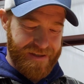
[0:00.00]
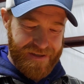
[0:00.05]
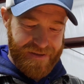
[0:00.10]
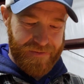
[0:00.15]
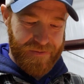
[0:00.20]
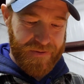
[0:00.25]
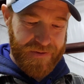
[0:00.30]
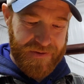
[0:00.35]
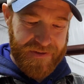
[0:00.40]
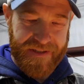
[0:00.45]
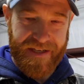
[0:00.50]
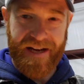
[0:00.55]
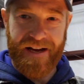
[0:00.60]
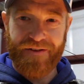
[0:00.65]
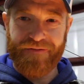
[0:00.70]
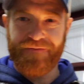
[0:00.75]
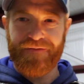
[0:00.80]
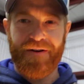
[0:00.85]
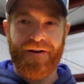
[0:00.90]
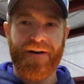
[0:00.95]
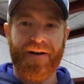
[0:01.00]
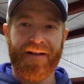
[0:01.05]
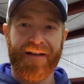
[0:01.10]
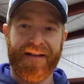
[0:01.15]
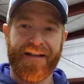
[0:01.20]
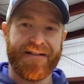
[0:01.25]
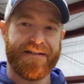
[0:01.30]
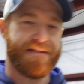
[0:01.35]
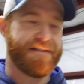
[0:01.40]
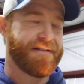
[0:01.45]
We'll see how far it
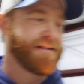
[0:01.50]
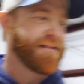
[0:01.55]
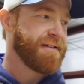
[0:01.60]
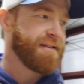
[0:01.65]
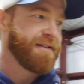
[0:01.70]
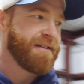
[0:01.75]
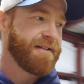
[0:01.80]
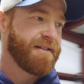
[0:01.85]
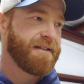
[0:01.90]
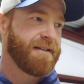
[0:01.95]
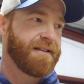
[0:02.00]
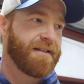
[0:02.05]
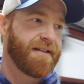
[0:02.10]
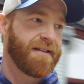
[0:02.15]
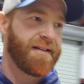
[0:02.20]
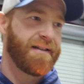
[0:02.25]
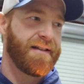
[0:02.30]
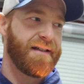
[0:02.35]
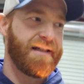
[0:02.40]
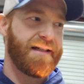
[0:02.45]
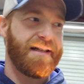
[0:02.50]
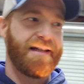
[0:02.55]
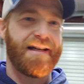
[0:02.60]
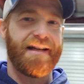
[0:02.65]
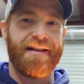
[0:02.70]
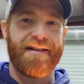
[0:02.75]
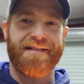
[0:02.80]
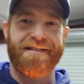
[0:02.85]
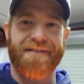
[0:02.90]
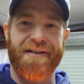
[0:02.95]
gets.
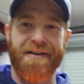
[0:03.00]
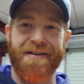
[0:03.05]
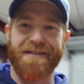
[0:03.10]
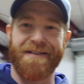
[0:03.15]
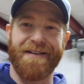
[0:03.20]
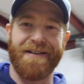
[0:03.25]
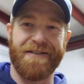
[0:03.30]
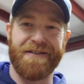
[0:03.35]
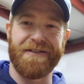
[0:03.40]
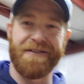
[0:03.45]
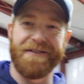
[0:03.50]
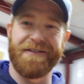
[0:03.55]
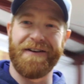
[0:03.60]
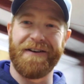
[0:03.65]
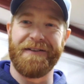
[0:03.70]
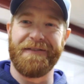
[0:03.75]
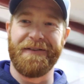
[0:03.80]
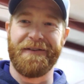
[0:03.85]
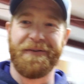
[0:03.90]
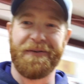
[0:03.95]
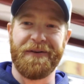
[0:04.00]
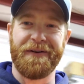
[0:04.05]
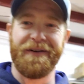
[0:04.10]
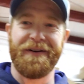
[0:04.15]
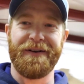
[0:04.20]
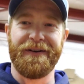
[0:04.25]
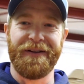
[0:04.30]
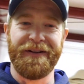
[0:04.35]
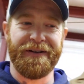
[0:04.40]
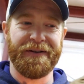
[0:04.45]
I should have started recording
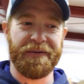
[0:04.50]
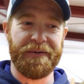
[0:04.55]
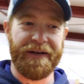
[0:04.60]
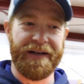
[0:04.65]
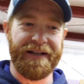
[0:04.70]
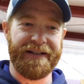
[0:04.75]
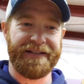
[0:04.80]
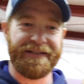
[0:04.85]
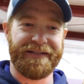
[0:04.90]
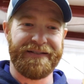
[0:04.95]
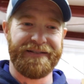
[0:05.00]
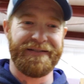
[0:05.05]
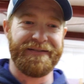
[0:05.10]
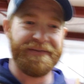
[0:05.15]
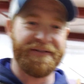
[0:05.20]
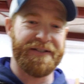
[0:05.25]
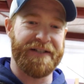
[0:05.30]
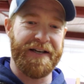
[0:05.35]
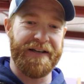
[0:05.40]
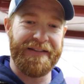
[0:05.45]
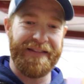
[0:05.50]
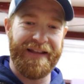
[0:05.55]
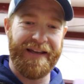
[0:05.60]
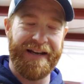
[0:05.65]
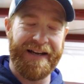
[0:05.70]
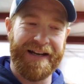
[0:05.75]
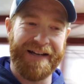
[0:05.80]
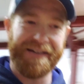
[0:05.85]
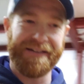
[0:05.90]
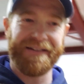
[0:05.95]
earlier when I was cutting that
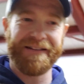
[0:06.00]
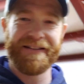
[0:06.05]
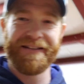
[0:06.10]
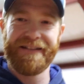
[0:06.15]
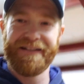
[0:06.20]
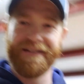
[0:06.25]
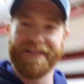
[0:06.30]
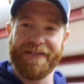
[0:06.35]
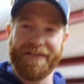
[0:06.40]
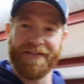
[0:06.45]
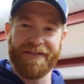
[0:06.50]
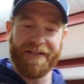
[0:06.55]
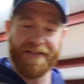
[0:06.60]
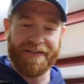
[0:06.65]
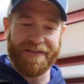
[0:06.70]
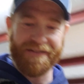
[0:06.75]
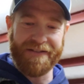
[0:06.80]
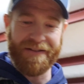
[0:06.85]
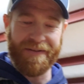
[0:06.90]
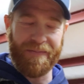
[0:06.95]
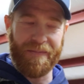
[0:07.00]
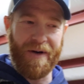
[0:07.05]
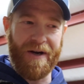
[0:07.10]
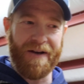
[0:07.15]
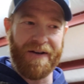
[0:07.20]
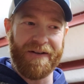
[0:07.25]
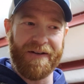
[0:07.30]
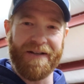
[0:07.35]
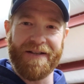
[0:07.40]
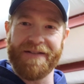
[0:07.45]
out, just so you could see the
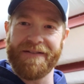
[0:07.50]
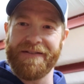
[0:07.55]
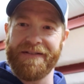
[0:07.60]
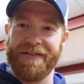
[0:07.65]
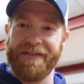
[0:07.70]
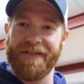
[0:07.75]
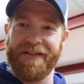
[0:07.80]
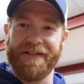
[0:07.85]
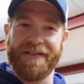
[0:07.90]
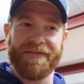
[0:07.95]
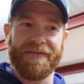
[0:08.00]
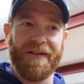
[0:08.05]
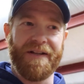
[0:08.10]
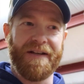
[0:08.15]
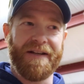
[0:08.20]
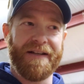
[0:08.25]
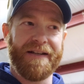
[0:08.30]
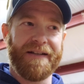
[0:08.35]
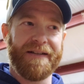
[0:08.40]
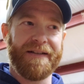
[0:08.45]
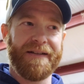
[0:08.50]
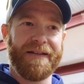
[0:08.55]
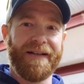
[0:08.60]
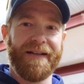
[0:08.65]
progress and the dust flying.